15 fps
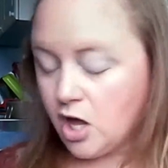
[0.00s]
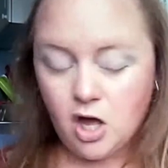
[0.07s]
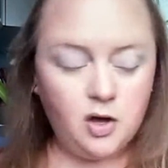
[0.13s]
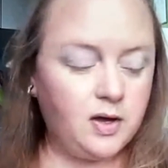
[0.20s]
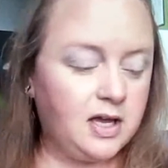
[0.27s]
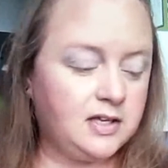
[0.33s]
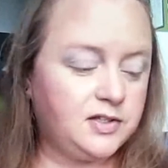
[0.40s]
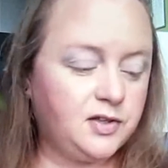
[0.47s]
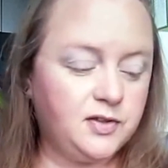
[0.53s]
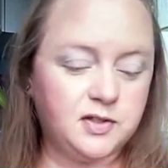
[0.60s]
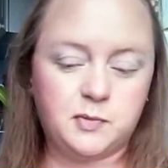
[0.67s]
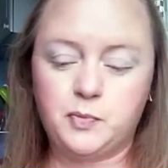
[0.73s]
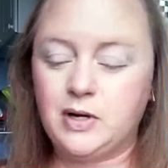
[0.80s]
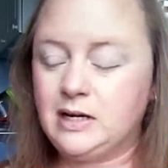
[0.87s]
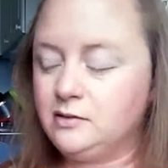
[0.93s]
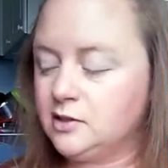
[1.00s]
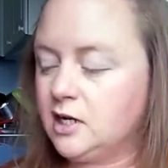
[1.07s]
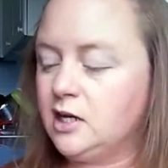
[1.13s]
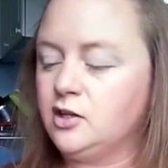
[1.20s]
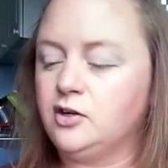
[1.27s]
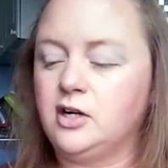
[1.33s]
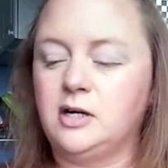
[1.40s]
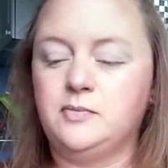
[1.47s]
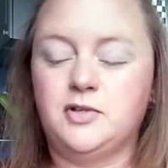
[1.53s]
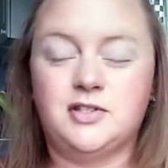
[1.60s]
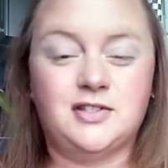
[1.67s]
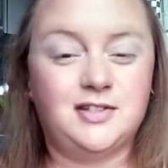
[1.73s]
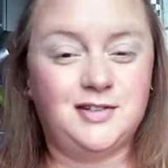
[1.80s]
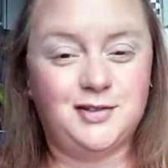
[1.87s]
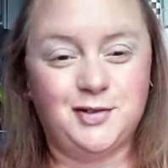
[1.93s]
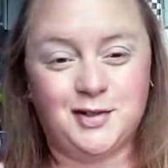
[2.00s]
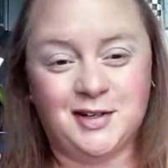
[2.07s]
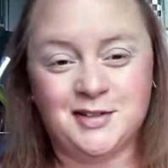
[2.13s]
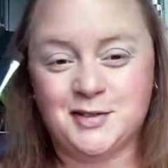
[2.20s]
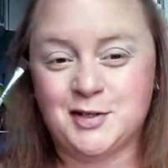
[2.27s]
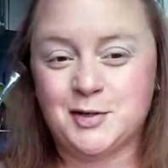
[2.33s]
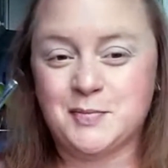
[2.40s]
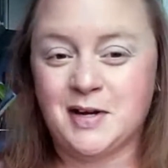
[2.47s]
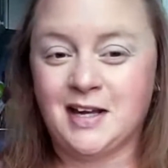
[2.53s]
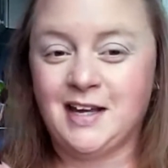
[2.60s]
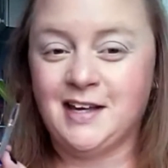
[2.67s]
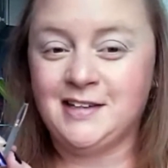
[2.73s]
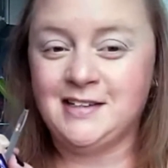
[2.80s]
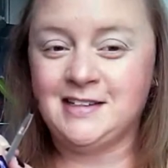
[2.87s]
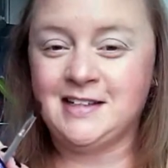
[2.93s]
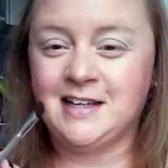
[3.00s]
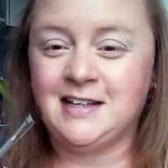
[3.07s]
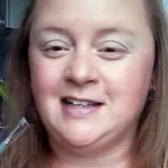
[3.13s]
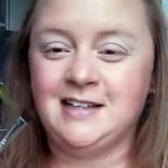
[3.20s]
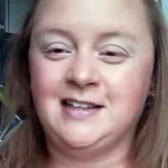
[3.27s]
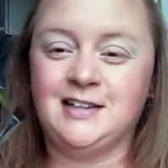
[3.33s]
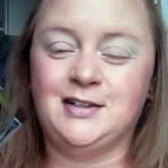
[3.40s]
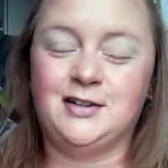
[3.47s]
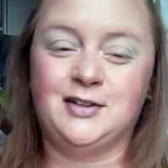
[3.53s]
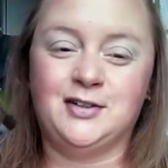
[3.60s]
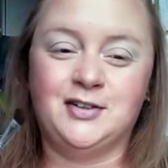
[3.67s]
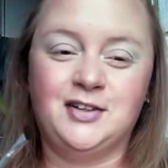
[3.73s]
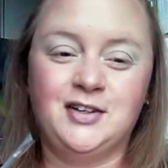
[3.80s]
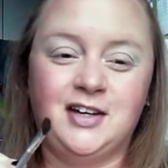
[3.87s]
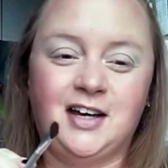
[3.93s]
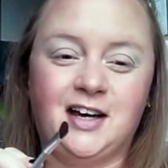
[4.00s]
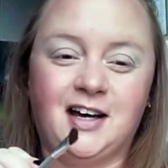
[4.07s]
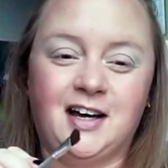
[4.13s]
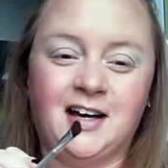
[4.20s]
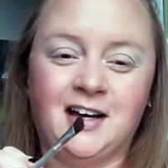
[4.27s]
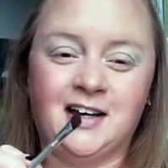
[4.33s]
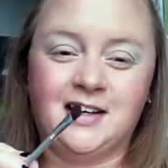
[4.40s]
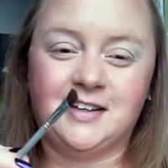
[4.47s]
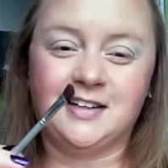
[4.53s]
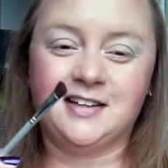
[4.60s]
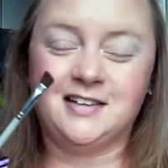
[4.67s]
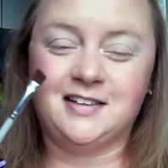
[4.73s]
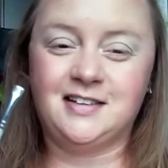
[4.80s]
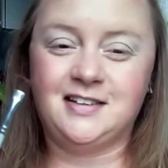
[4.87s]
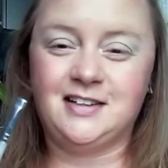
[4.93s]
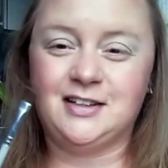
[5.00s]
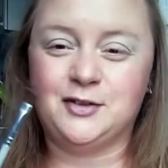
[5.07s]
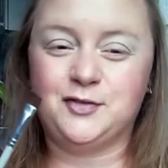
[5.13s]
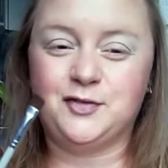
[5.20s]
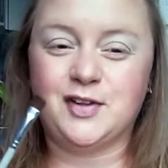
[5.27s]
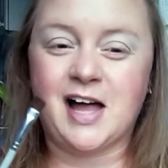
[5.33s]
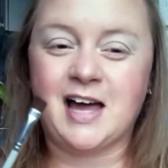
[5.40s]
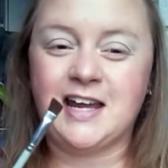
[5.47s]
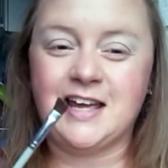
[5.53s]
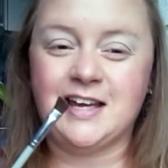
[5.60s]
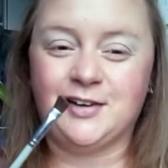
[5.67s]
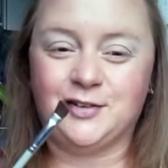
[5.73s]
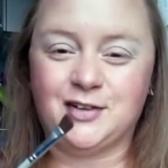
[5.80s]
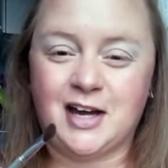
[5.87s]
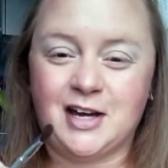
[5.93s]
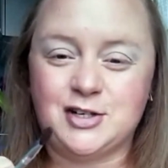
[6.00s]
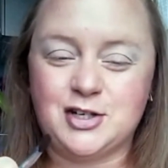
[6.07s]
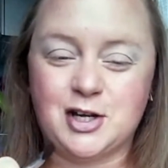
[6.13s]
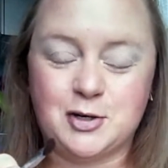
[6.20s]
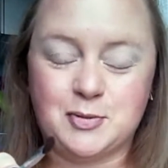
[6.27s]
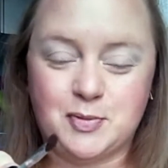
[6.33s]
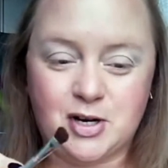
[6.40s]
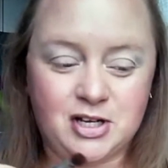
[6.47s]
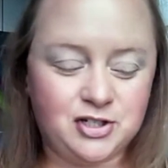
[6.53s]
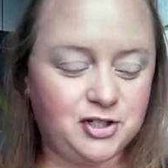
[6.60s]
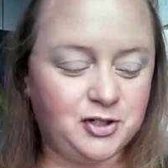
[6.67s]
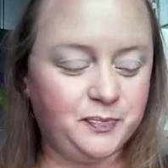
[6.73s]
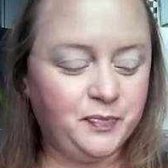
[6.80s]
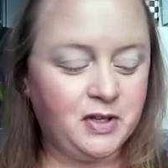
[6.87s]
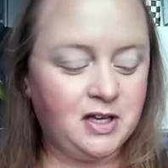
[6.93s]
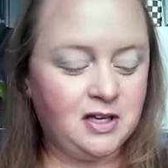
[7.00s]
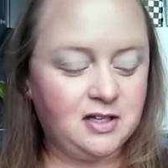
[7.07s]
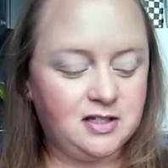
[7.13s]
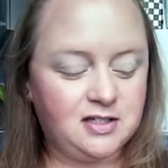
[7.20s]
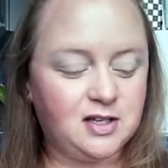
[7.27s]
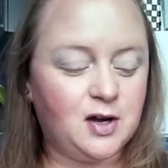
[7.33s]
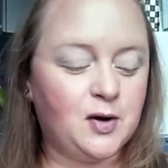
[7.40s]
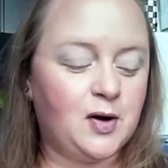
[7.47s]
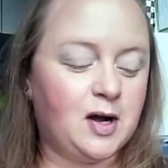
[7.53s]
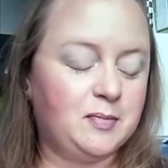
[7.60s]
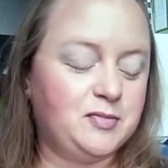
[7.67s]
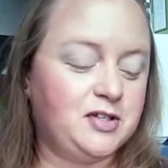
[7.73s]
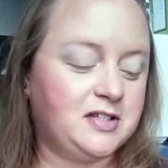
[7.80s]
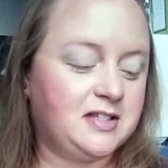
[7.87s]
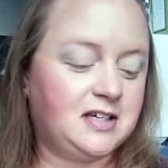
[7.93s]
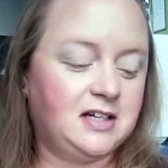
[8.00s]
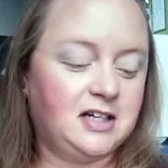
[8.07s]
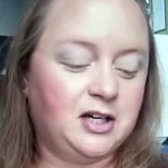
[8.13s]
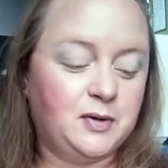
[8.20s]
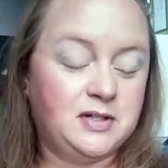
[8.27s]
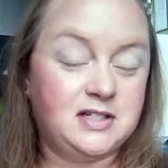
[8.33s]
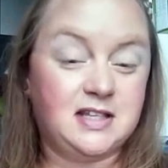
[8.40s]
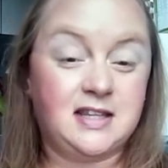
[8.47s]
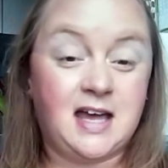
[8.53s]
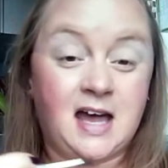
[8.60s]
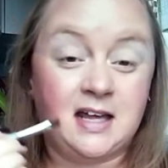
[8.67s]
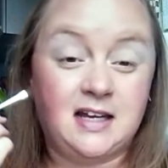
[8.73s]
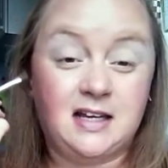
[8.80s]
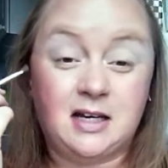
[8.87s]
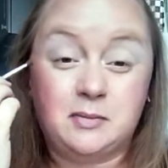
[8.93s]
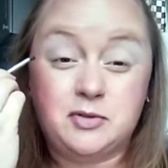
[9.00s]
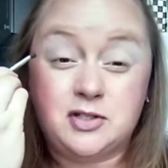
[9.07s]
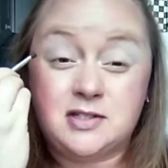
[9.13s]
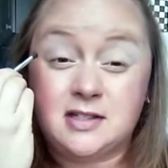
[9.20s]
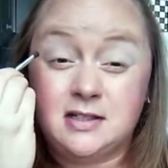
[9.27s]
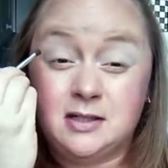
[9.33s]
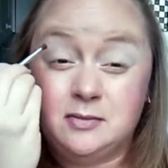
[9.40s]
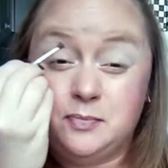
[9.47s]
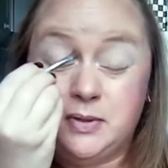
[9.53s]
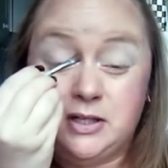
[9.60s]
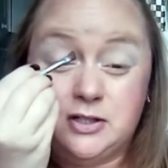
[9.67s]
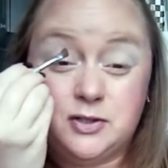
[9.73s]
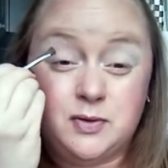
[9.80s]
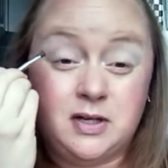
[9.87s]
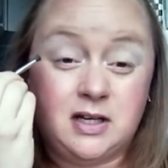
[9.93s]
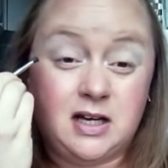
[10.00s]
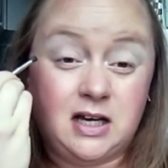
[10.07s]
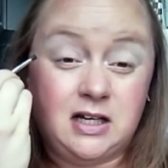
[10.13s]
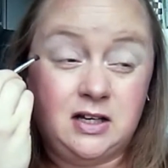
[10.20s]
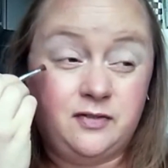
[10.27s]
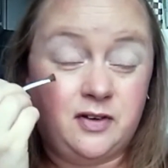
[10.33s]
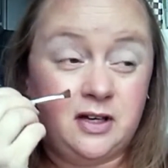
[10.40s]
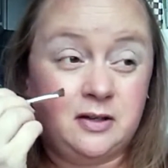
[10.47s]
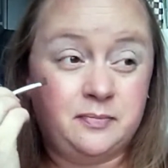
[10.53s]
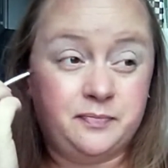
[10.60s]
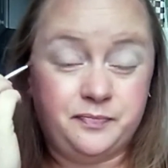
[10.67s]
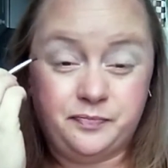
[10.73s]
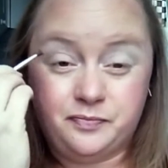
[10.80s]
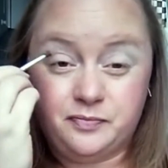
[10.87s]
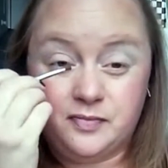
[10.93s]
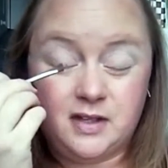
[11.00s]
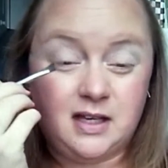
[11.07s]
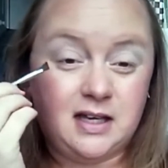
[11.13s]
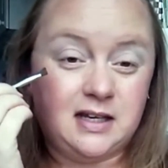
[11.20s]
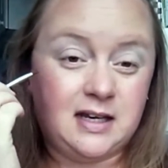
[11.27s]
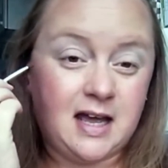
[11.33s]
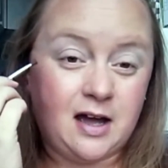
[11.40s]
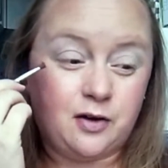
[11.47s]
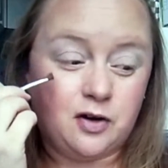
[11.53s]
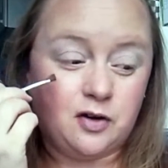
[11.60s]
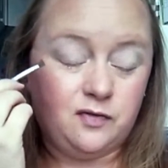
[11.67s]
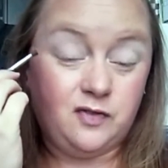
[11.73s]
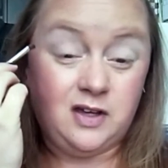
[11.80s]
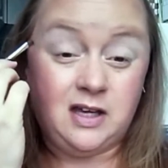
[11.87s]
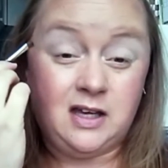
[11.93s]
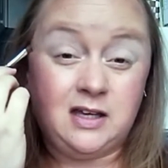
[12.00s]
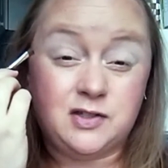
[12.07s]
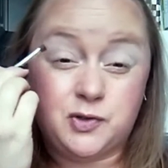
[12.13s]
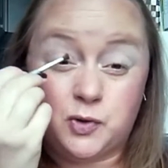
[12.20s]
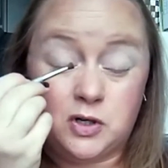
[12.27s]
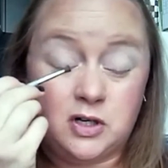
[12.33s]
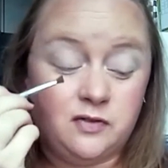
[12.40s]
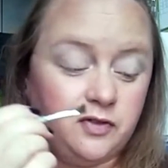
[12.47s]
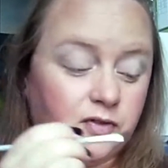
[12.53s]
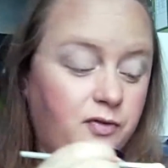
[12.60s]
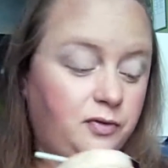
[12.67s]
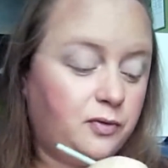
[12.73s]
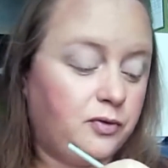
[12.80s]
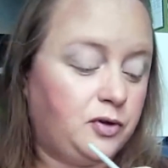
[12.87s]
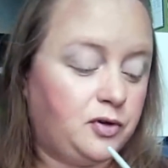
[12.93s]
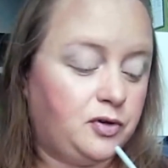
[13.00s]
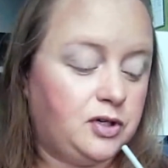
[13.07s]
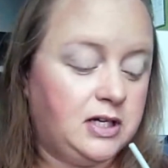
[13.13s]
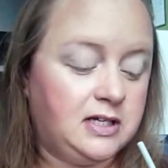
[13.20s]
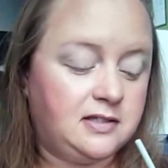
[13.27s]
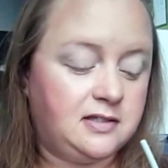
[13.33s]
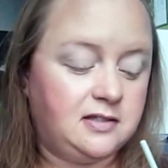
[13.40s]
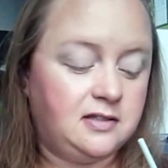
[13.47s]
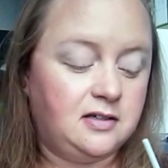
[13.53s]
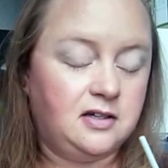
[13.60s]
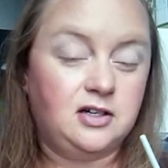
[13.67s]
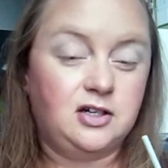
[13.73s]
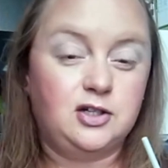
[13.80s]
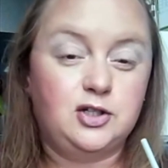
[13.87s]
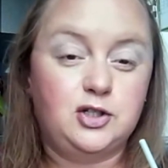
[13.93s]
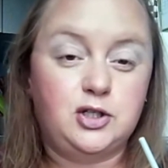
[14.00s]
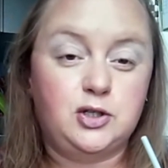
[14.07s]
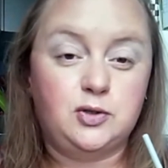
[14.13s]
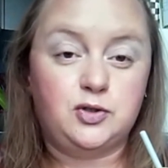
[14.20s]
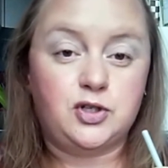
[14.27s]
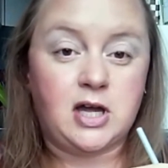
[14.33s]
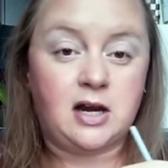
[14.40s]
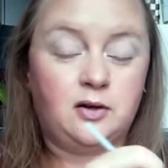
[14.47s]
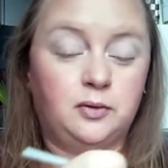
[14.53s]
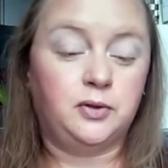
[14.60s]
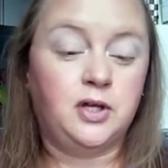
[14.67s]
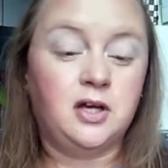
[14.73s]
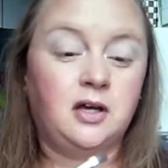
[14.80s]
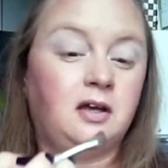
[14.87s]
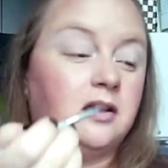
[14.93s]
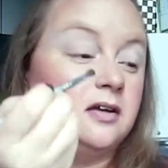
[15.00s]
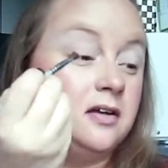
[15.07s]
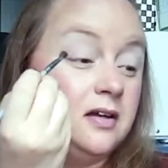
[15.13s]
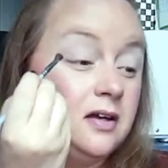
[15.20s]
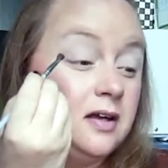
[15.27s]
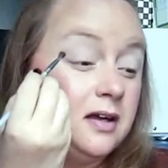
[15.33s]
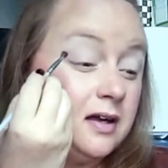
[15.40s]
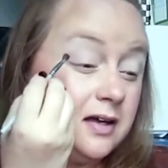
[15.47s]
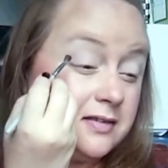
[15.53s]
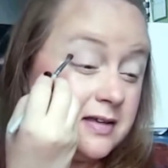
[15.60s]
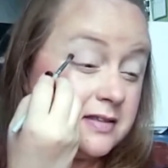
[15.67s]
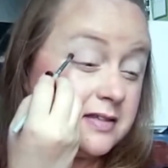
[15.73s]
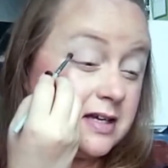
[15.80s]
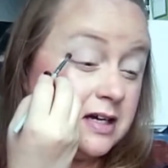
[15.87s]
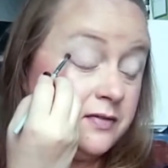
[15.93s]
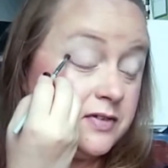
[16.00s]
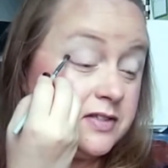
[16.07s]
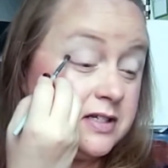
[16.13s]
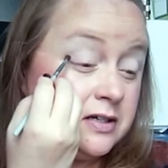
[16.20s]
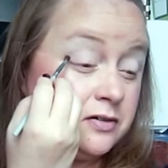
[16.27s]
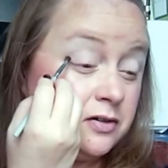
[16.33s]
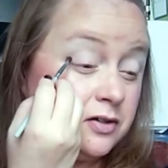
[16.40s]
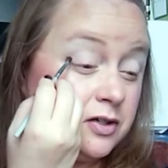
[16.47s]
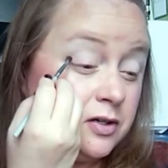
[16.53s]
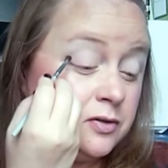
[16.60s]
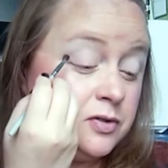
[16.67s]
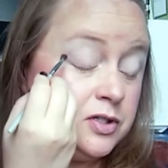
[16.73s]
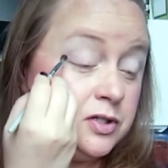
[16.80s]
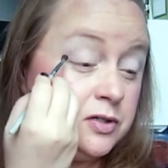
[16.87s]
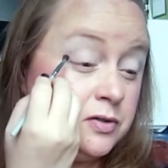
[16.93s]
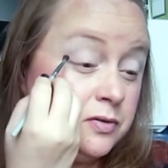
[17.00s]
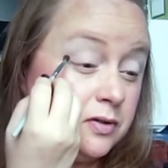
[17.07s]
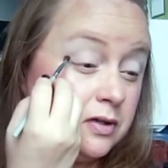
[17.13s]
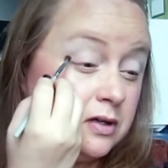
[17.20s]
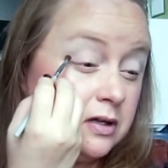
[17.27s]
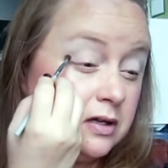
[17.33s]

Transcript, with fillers: Okay, so this brown color, I'm just, you guys know my handy dandy little, uh, you know, flat angled eyeshadow brush. So I'm just going to go into that and I'm just going to be doing kind of a. Um, an outer V sort of through the crease to shadow look because that's kind of a standard go-to.